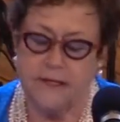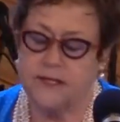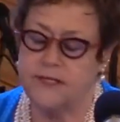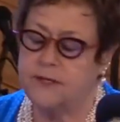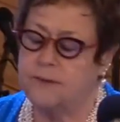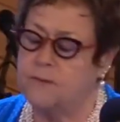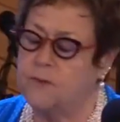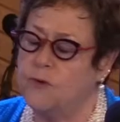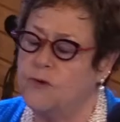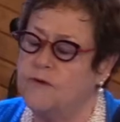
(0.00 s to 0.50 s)

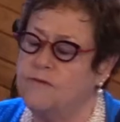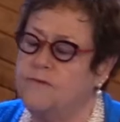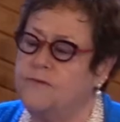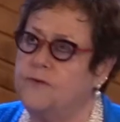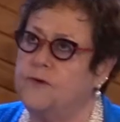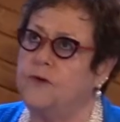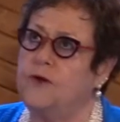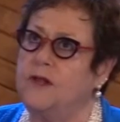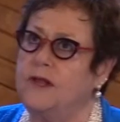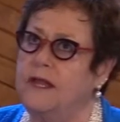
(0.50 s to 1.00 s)
to more
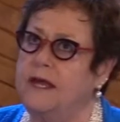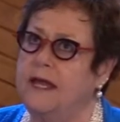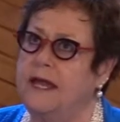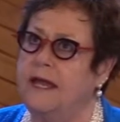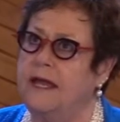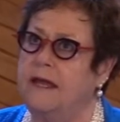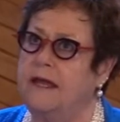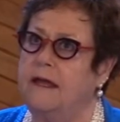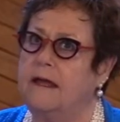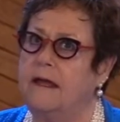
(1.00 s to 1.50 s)

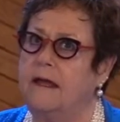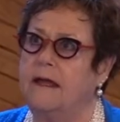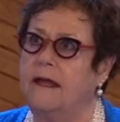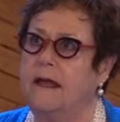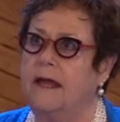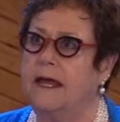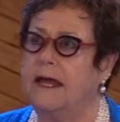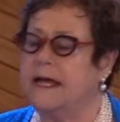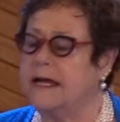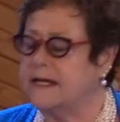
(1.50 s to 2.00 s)
fully
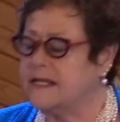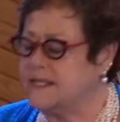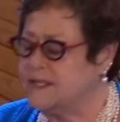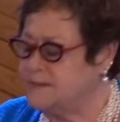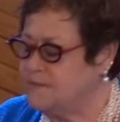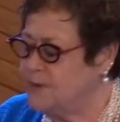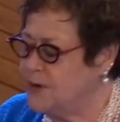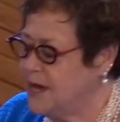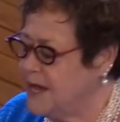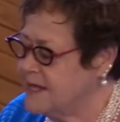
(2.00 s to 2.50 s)

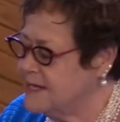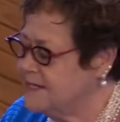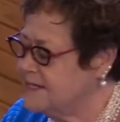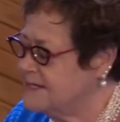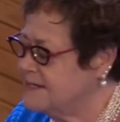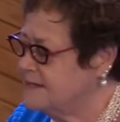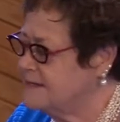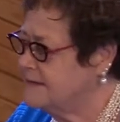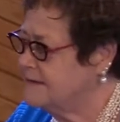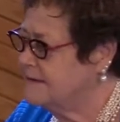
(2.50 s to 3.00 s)

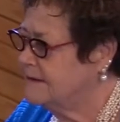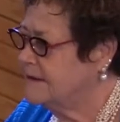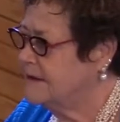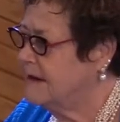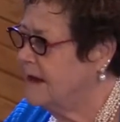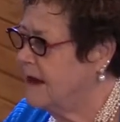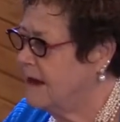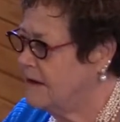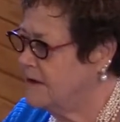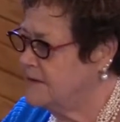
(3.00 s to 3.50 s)
express
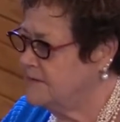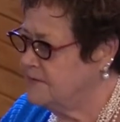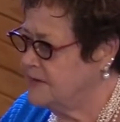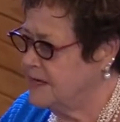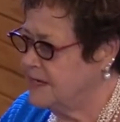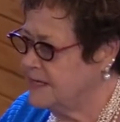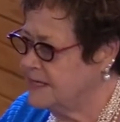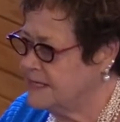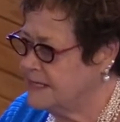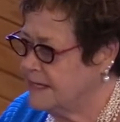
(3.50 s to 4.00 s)
our
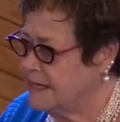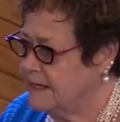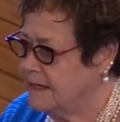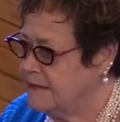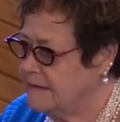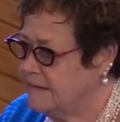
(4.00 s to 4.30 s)
divinity.